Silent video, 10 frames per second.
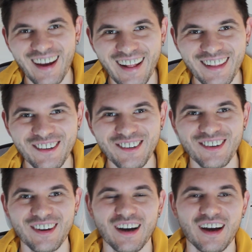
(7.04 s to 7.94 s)

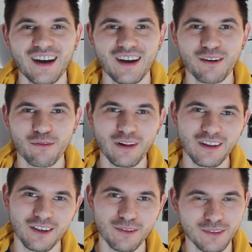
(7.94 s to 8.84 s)
Hello and
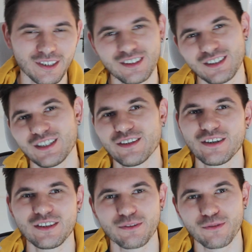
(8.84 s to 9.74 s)
welcome to the
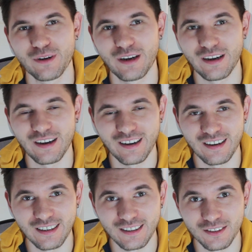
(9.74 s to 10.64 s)
series where
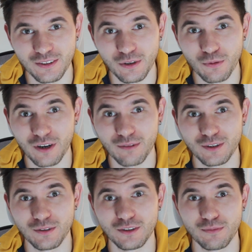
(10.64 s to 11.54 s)
I show you what
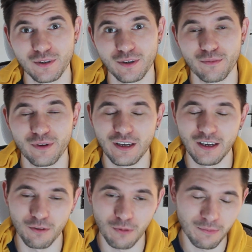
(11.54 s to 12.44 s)
I'm doing to become
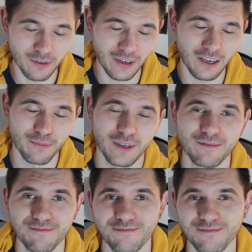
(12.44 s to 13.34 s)
a web
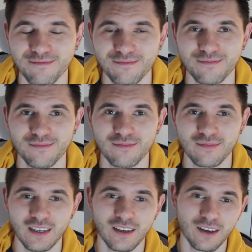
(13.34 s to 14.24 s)
developer.
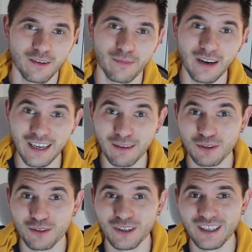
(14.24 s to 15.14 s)
My
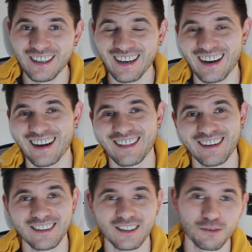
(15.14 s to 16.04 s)
name's Craig and
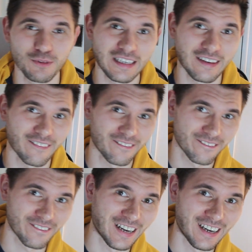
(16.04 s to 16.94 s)
this is week
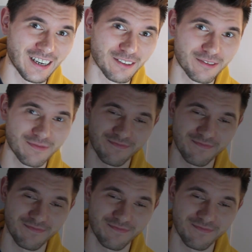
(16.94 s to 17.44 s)
5.